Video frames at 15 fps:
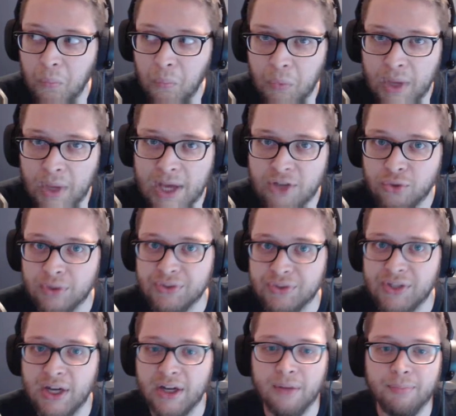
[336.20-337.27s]
H1's
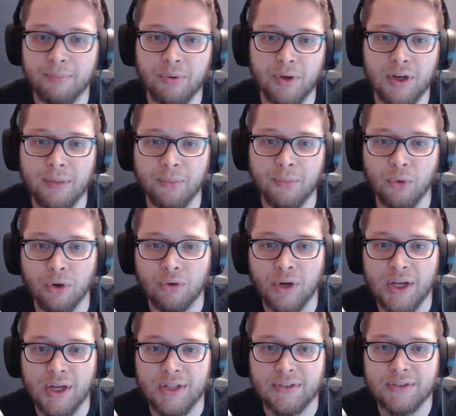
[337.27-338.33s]
not going to put any more
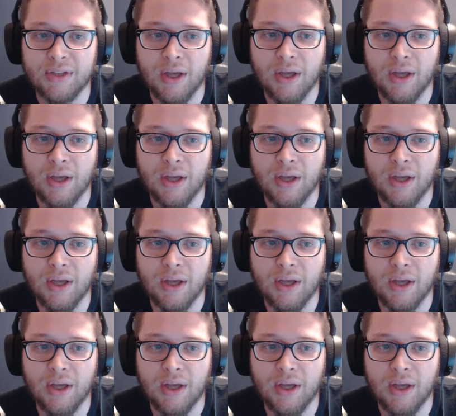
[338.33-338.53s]
crates,